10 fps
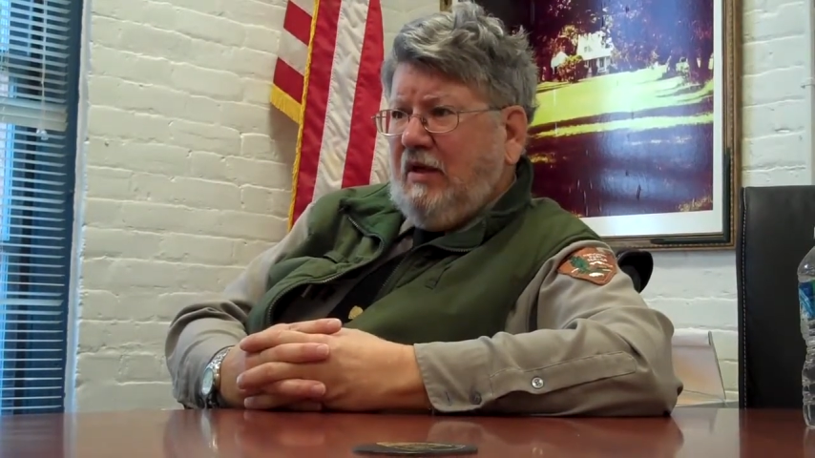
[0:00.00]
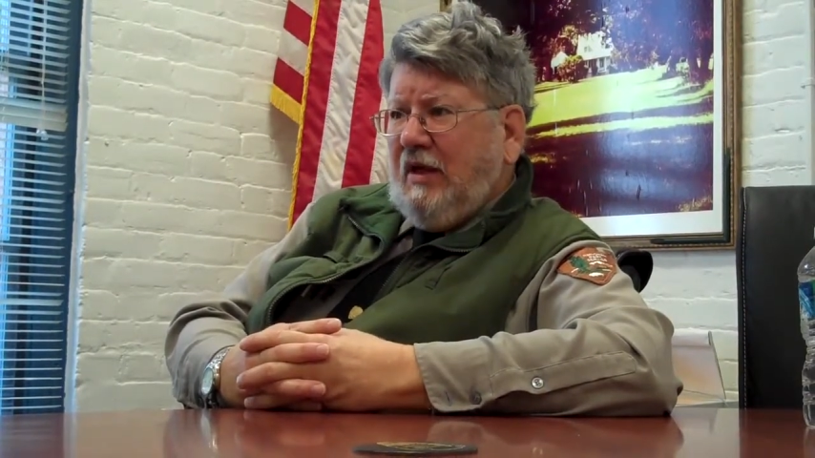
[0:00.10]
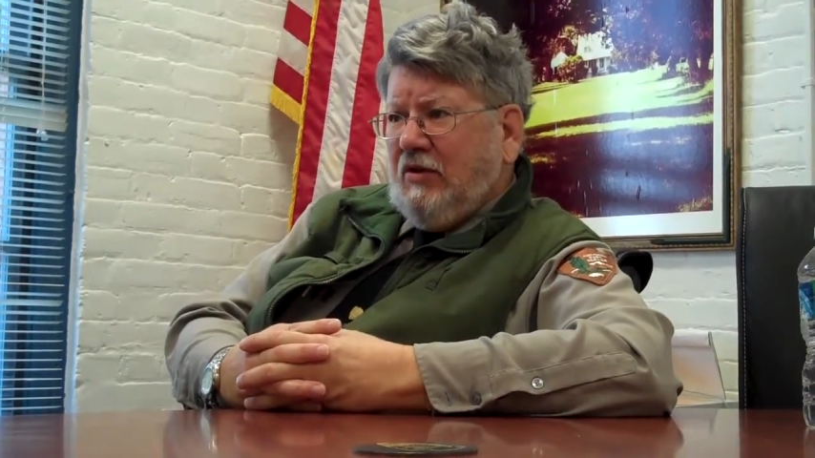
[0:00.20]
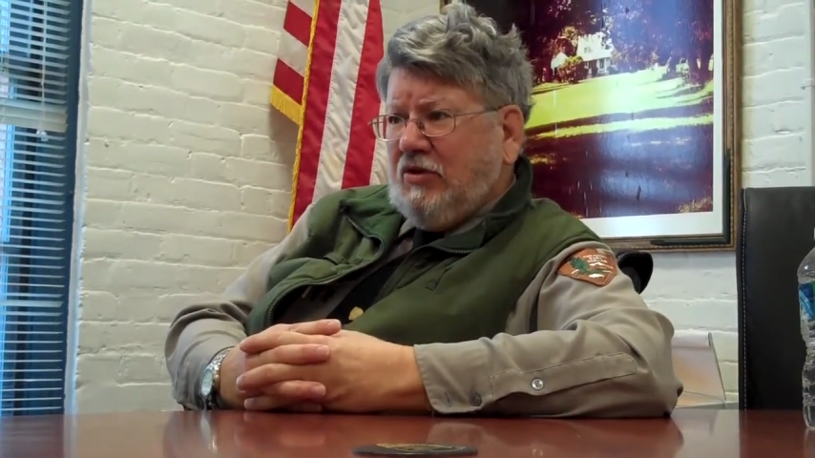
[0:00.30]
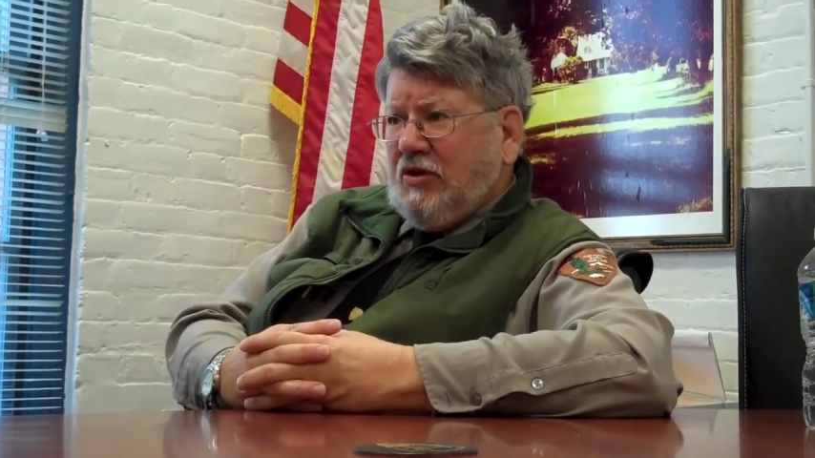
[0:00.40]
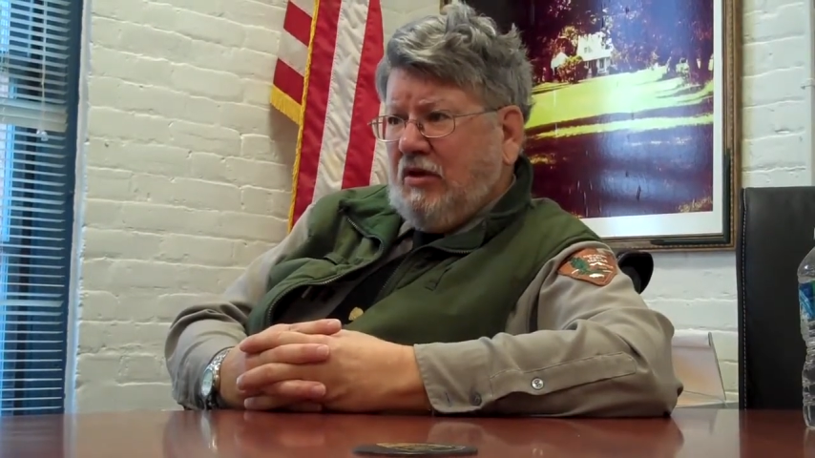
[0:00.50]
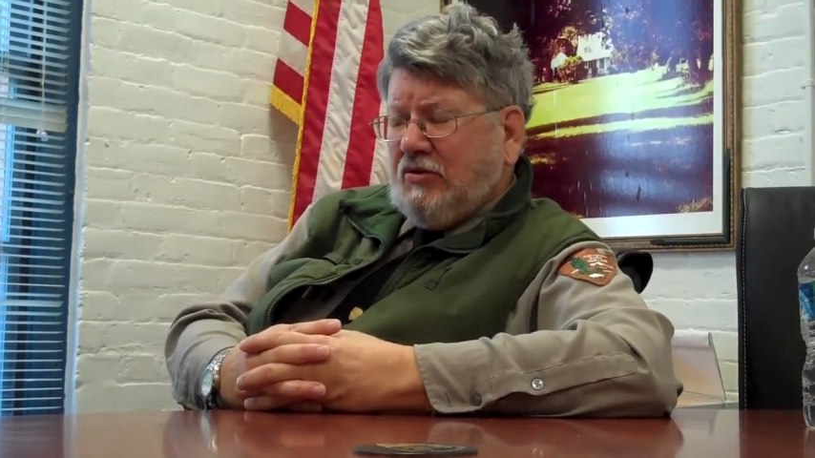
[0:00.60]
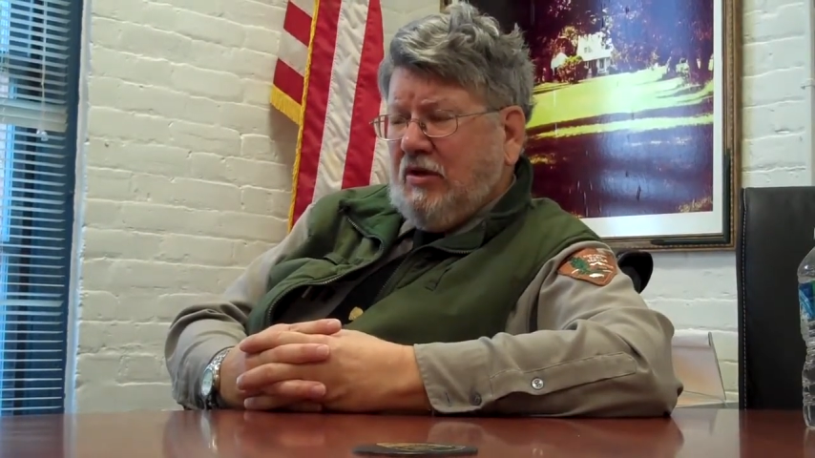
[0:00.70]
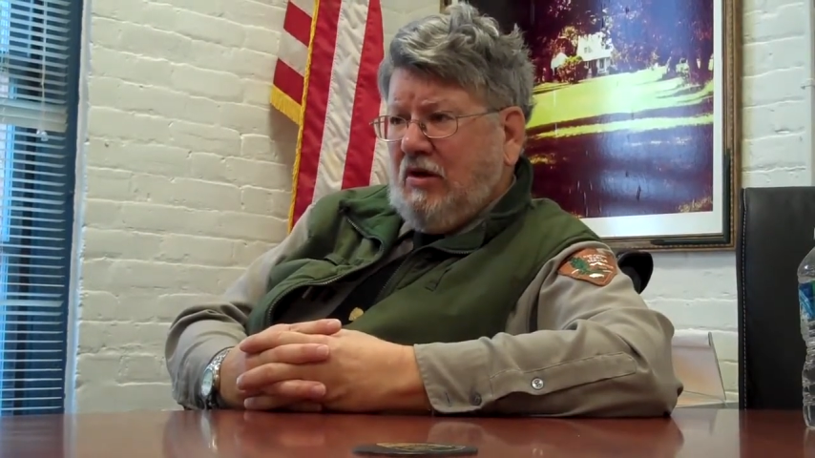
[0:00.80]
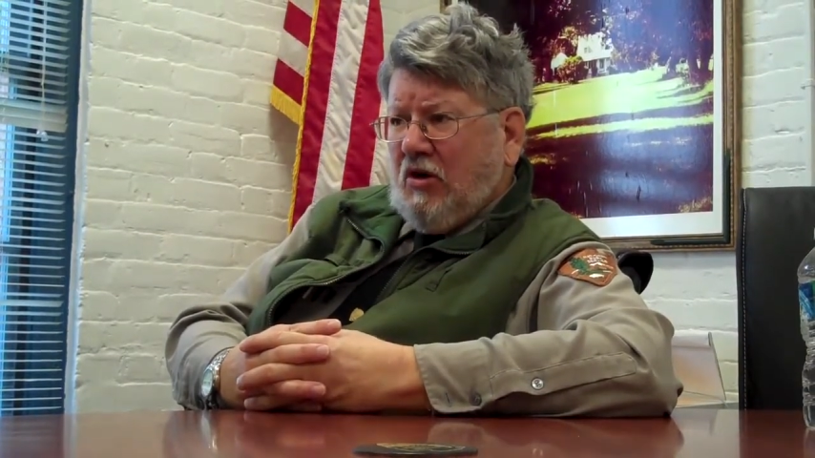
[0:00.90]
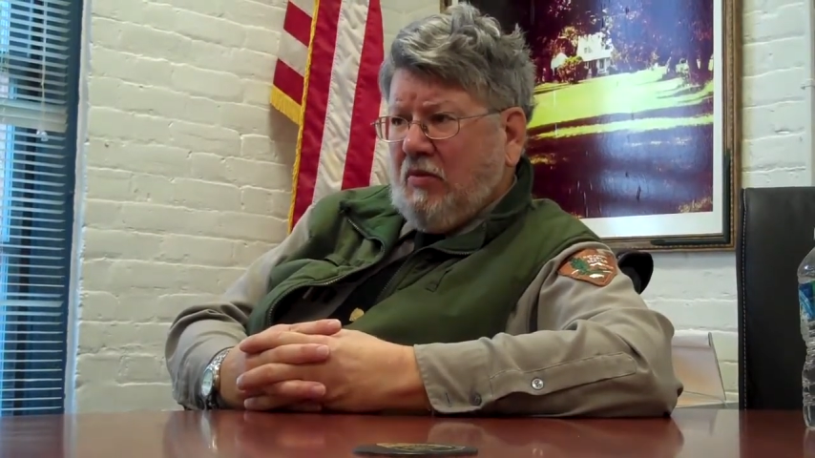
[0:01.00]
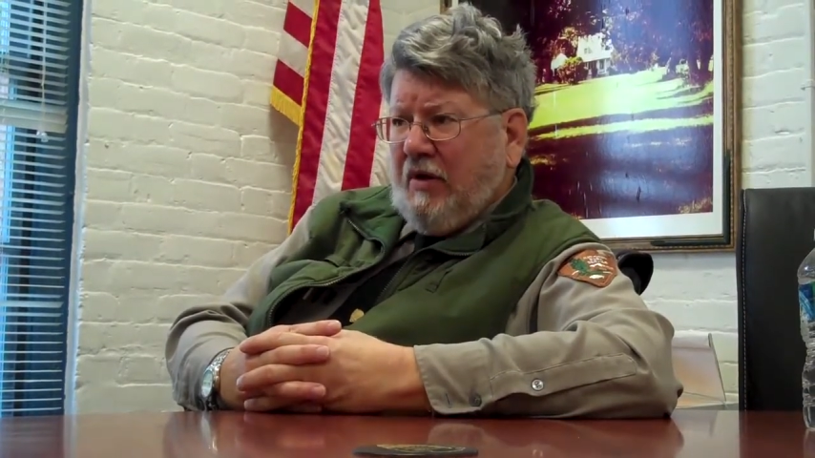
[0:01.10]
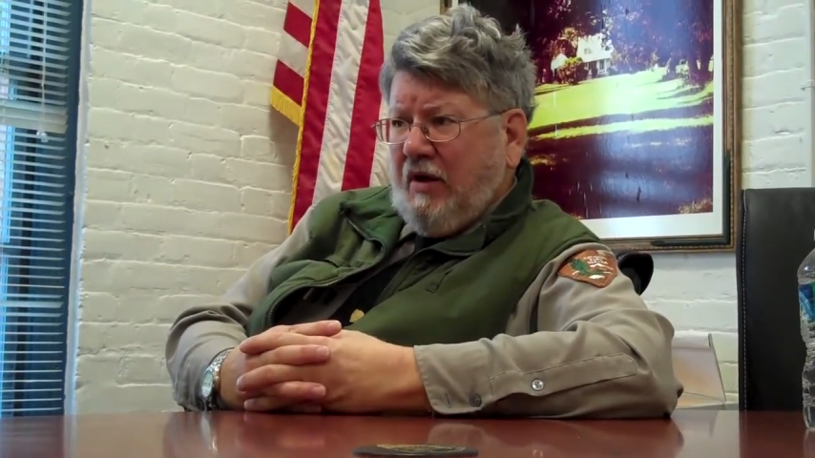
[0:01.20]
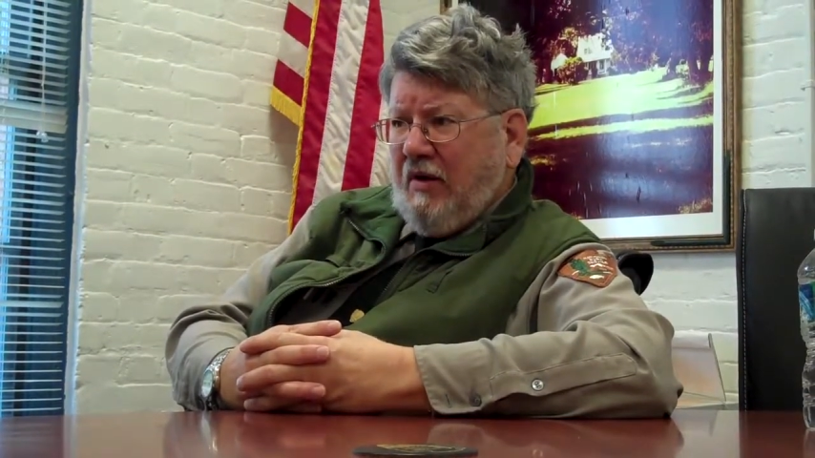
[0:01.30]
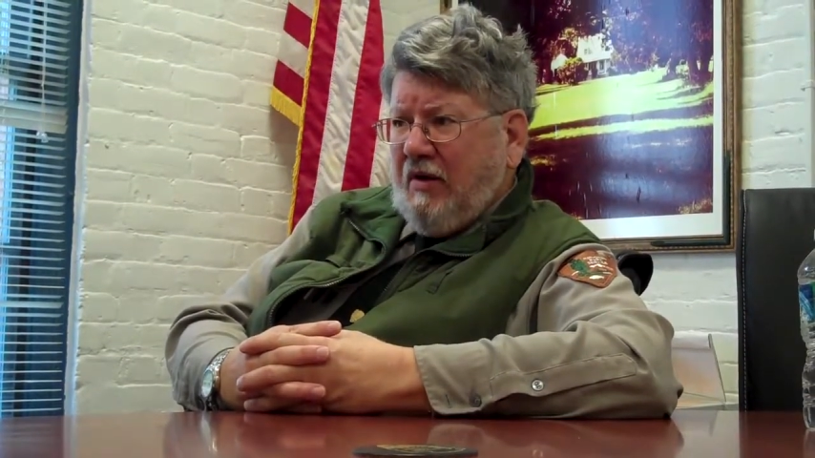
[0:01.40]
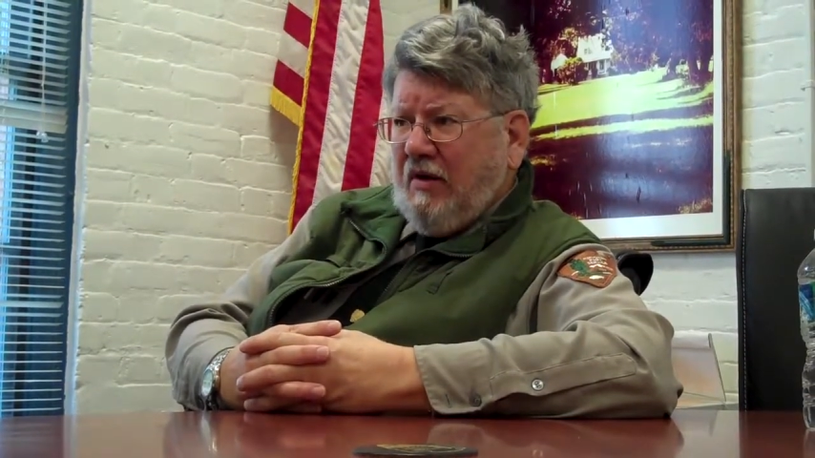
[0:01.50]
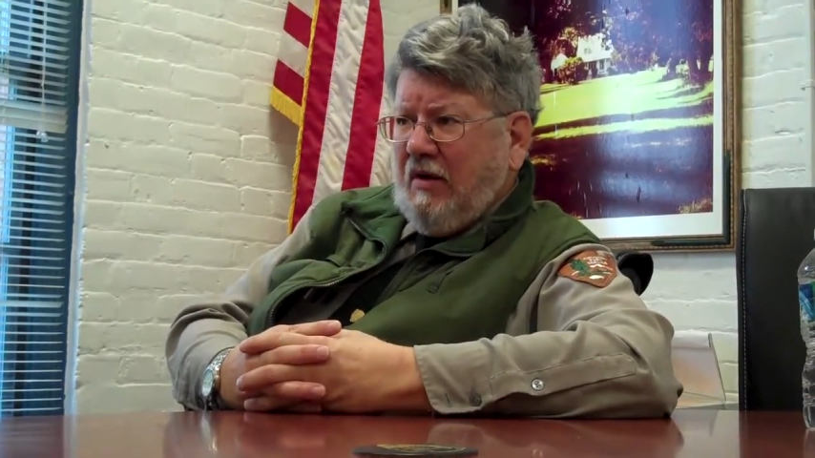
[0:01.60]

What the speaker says: in the Charleston harbor area.